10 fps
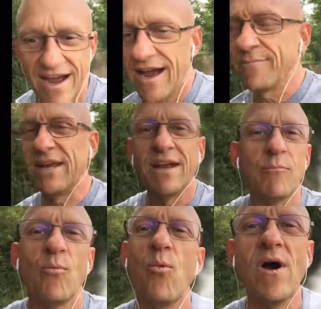I mean,
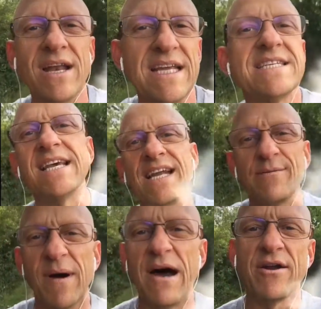what is it
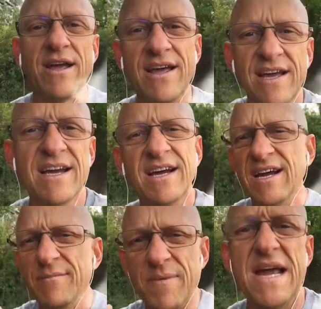about
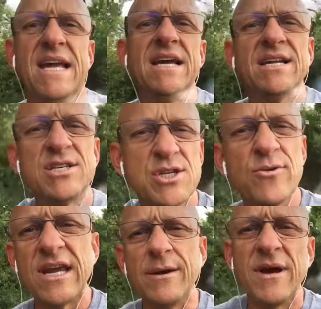bacon?
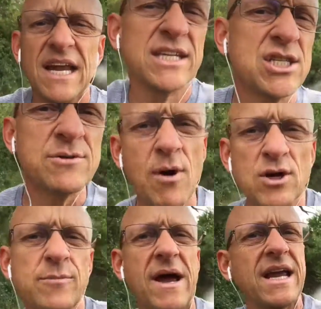Streaky bacon,
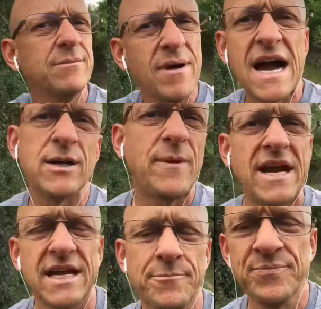smoked bacon, backed
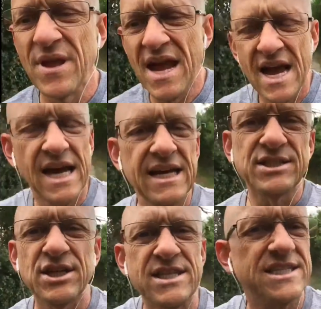bacon. It
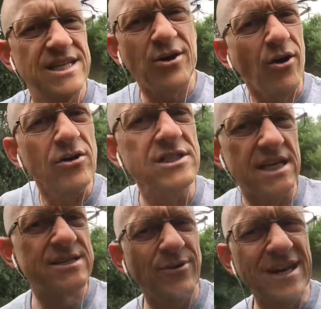just calls
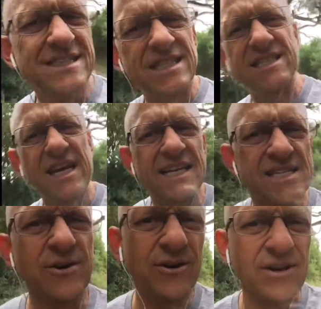us, right? It just
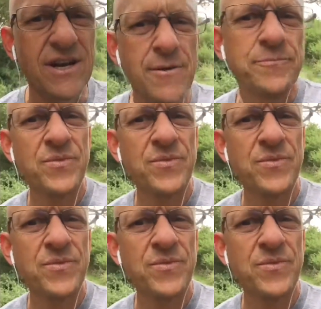tastes so good.